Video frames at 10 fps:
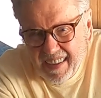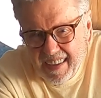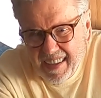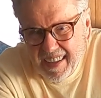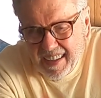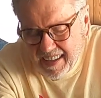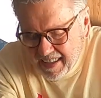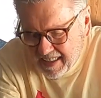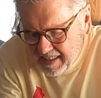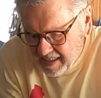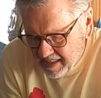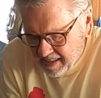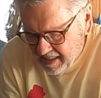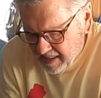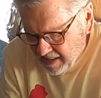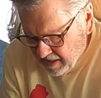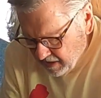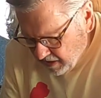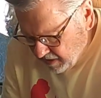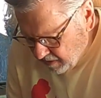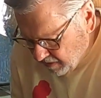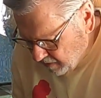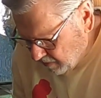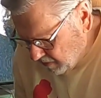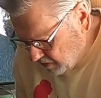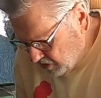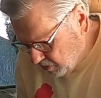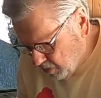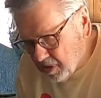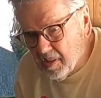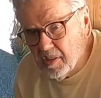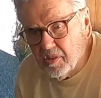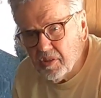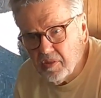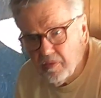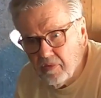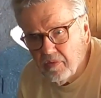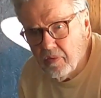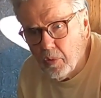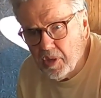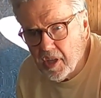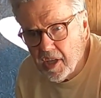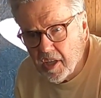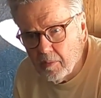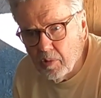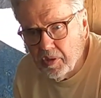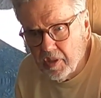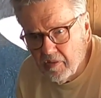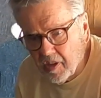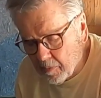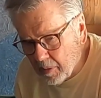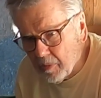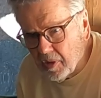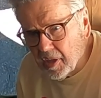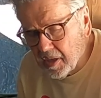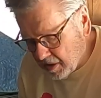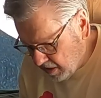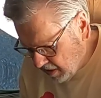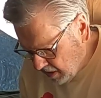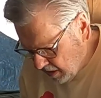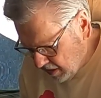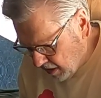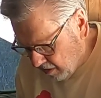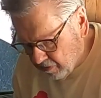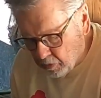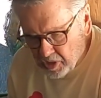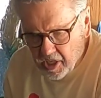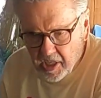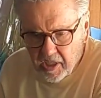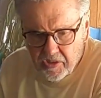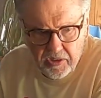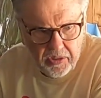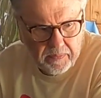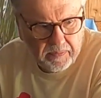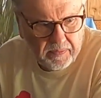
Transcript: and this one is 48, I believe, if I remember right. Yeah, 48 inches.